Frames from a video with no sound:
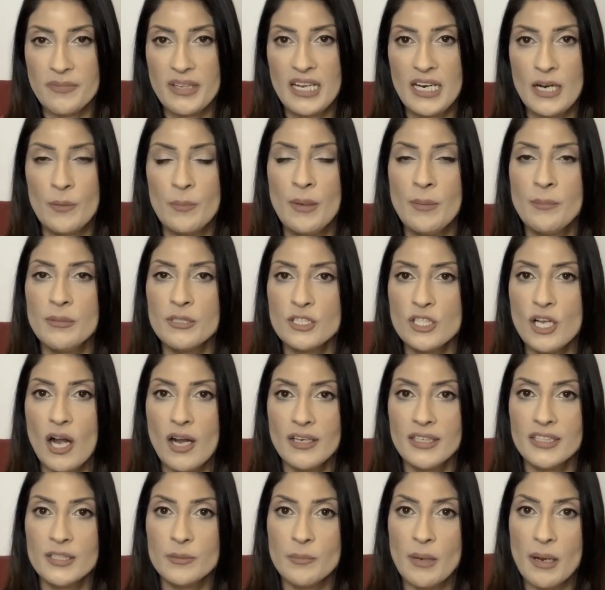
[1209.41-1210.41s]
And I remember
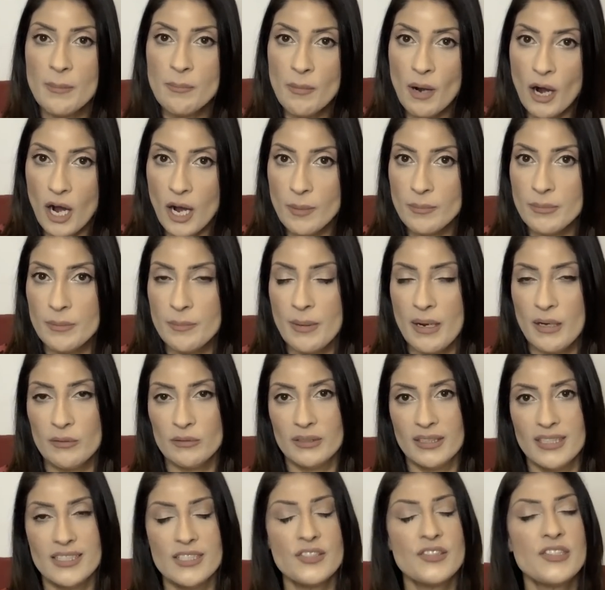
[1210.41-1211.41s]
talking to my mom
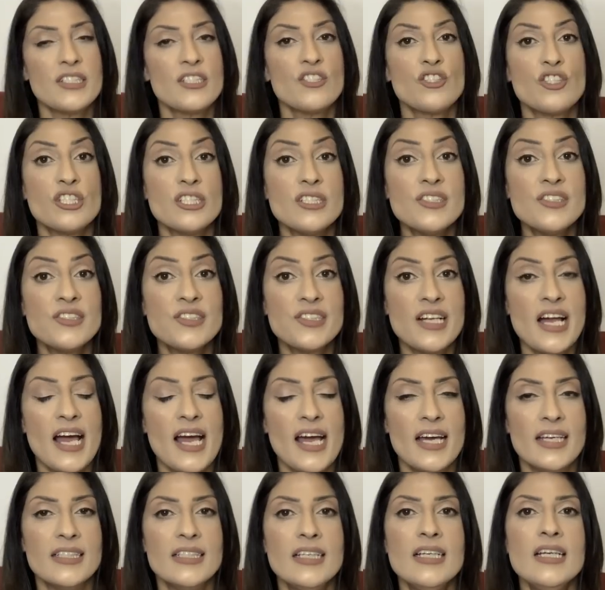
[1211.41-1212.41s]
about this, and she
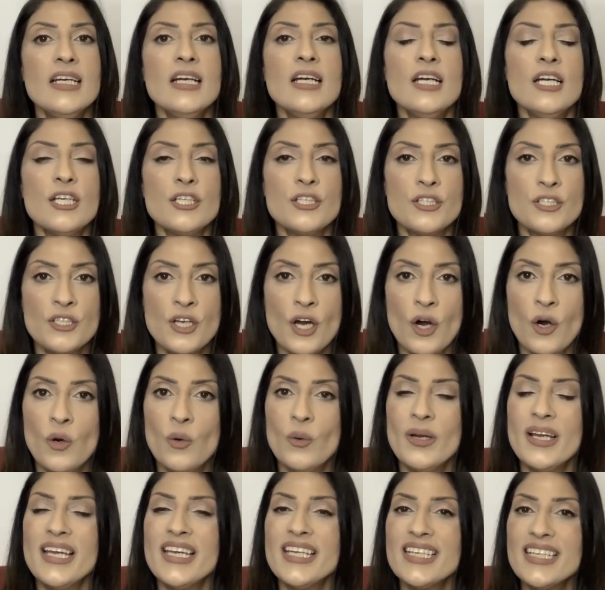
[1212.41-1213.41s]
said, you
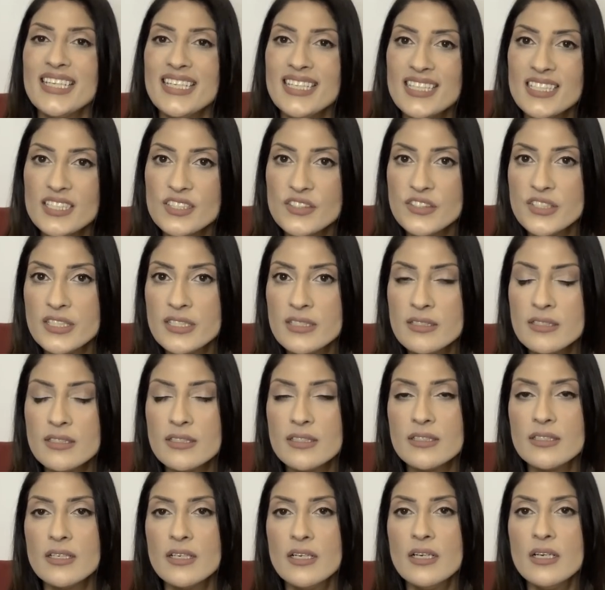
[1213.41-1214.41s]
know, it isn't